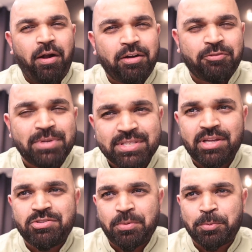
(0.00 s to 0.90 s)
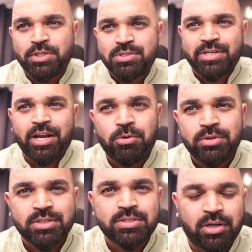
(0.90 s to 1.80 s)
of misconceptions around
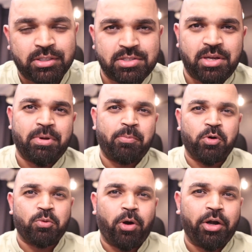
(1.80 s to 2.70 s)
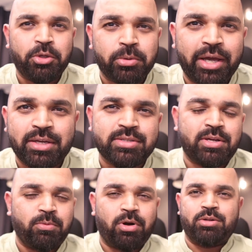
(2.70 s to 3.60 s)
this concept about what UI is and
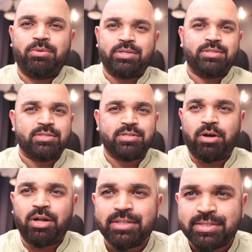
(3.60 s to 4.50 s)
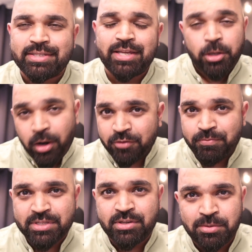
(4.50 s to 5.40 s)
what UX is and all these things. There are a lot of
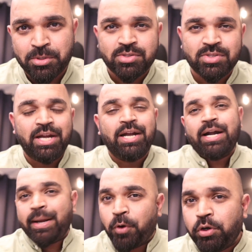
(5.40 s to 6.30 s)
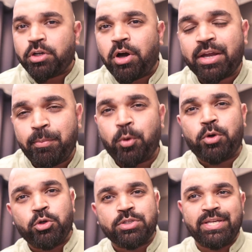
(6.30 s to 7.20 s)
misconceptions. I'm going to talk about
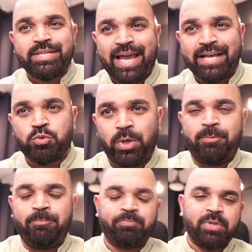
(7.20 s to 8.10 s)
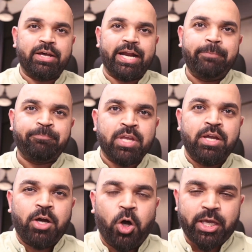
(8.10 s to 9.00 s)
those things as well, right?
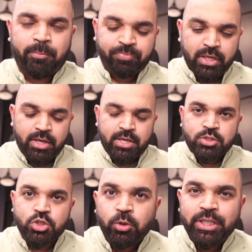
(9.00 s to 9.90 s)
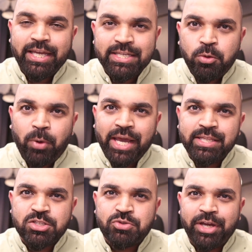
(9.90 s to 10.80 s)
Okay. So the reason why
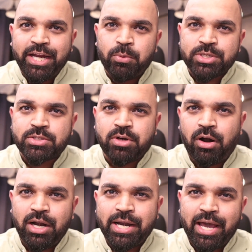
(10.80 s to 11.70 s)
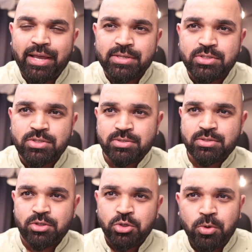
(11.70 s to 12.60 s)
this field was called as
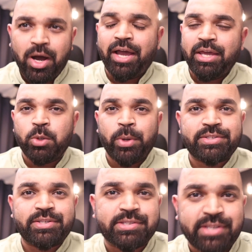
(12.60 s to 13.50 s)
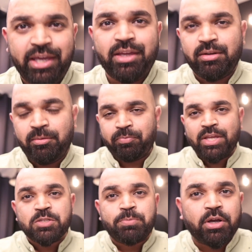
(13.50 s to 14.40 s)
UI UX design
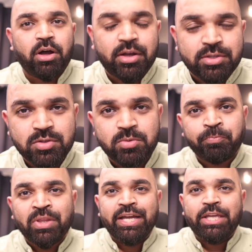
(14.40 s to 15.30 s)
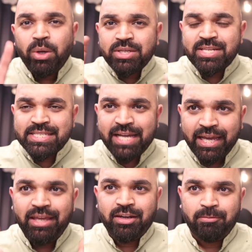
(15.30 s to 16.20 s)
is because UX
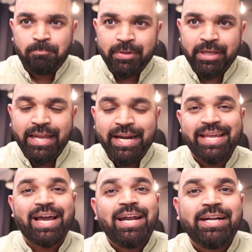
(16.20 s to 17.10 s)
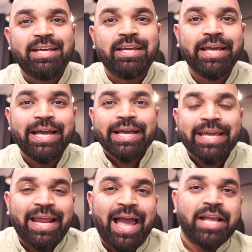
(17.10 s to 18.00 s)
design in reality
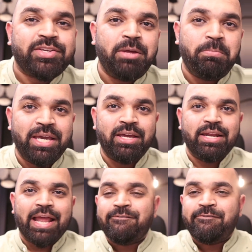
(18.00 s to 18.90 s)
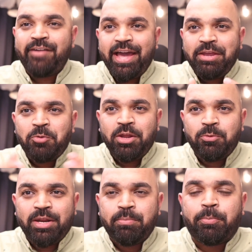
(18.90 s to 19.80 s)
can actually mean a very, very,
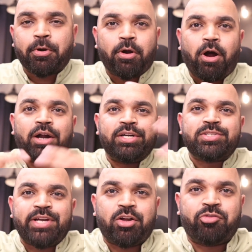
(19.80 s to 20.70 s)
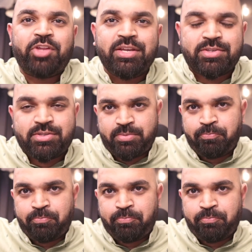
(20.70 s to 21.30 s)
very broad set of things.